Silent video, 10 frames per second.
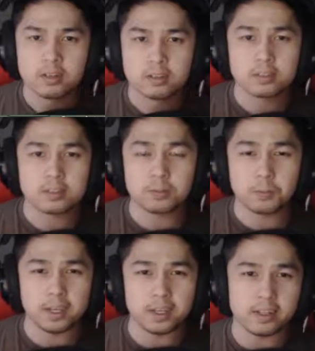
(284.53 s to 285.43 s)

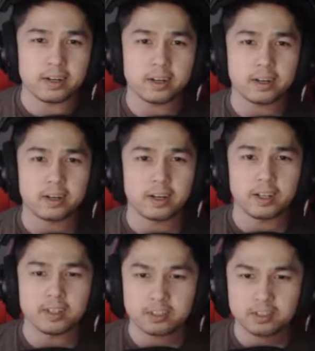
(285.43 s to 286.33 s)
Sweet.
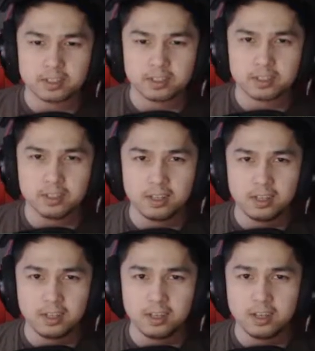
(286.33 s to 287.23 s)
Alright, let's
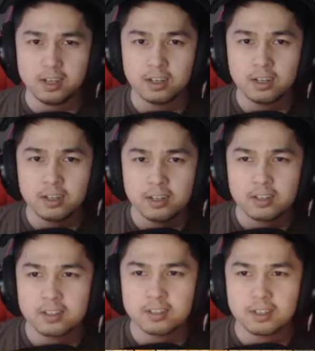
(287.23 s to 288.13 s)
see.
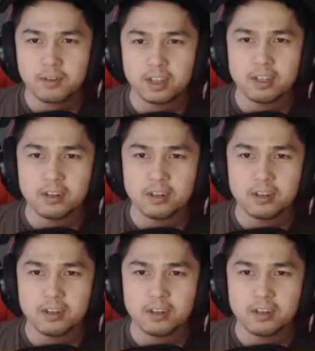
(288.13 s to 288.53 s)
Let's see if we can